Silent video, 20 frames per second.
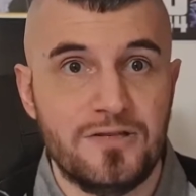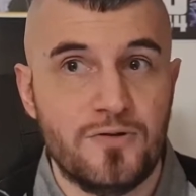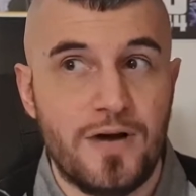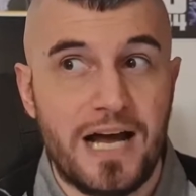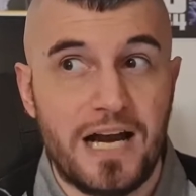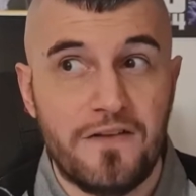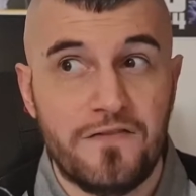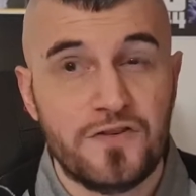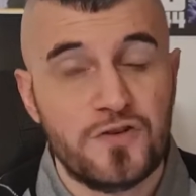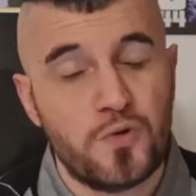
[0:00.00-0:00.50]
So
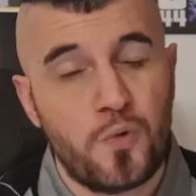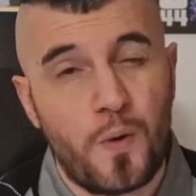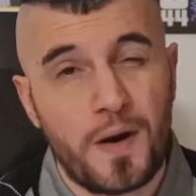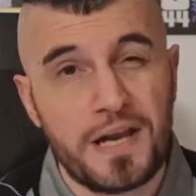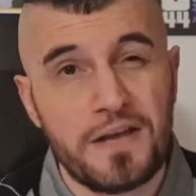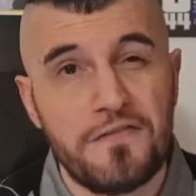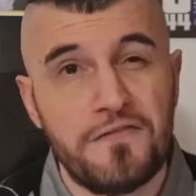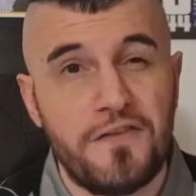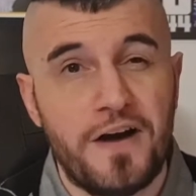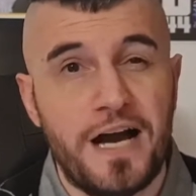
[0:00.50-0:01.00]
out of
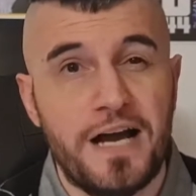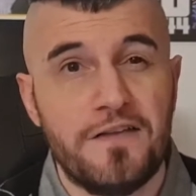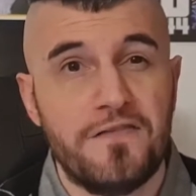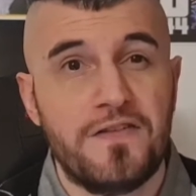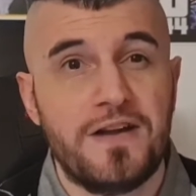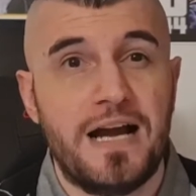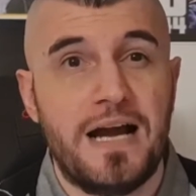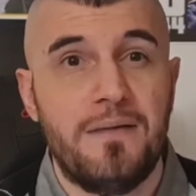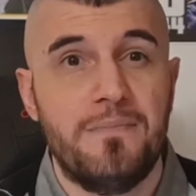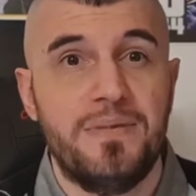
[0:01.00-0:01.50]

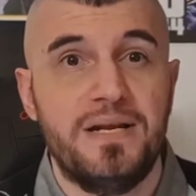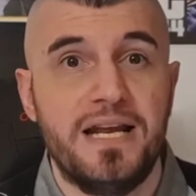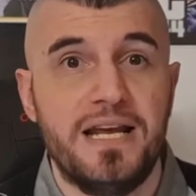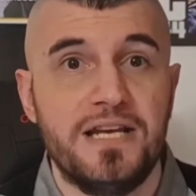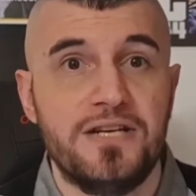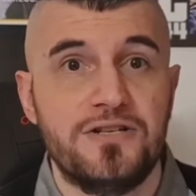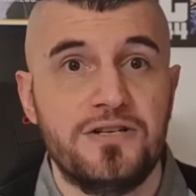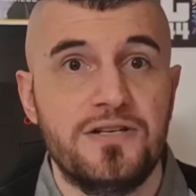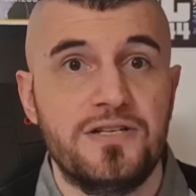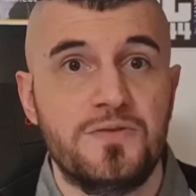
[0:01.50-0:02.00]
25
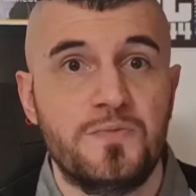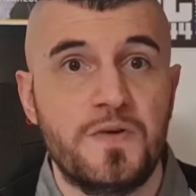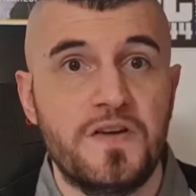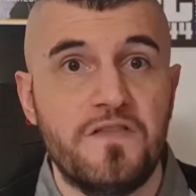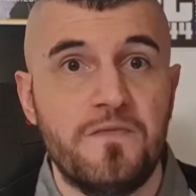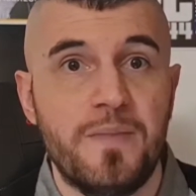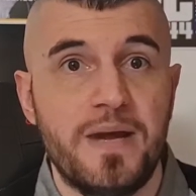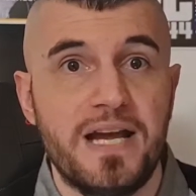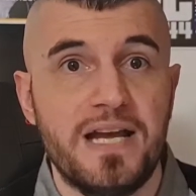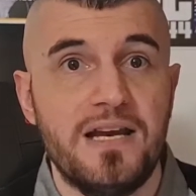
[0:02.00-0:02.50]
combinations
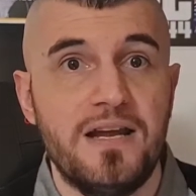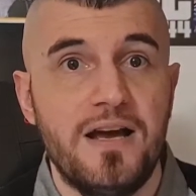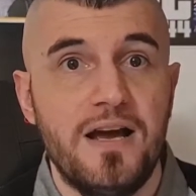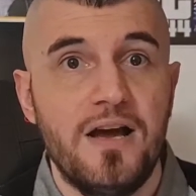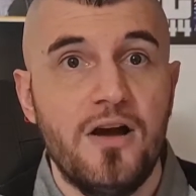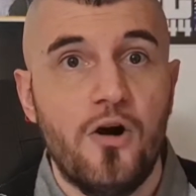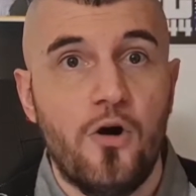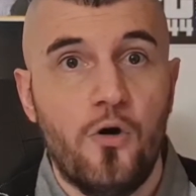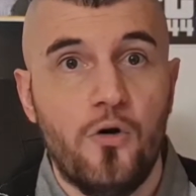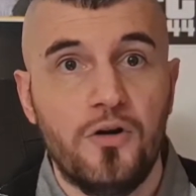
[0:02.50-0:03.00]
we've made,
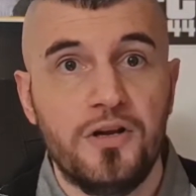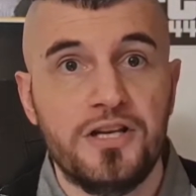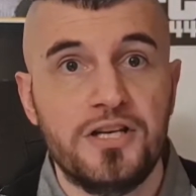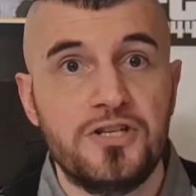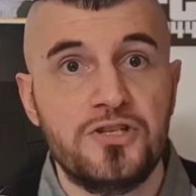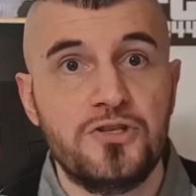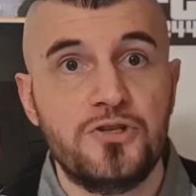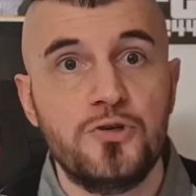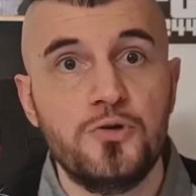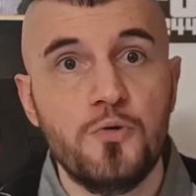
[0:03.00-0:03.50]

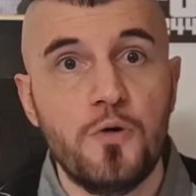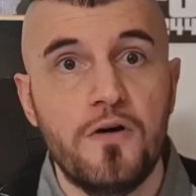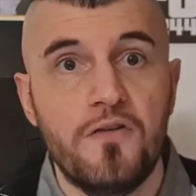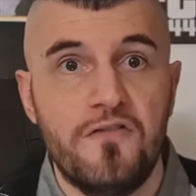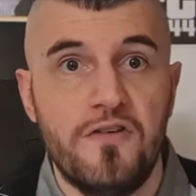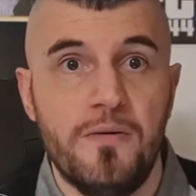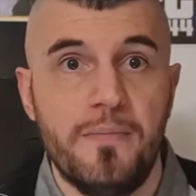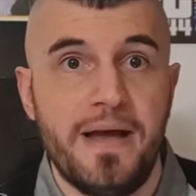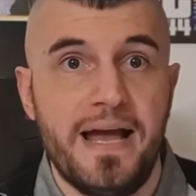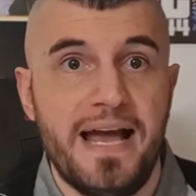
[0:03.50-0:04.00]
only 2
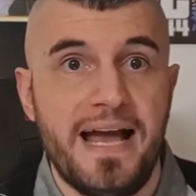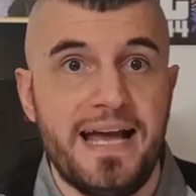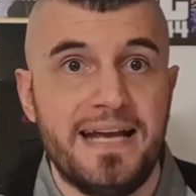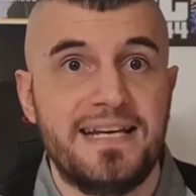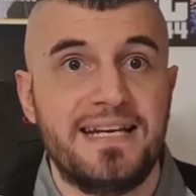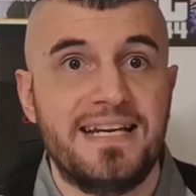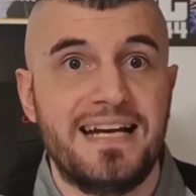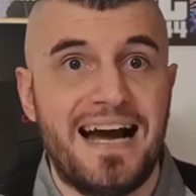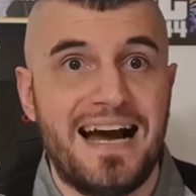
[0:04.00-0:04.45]
of them had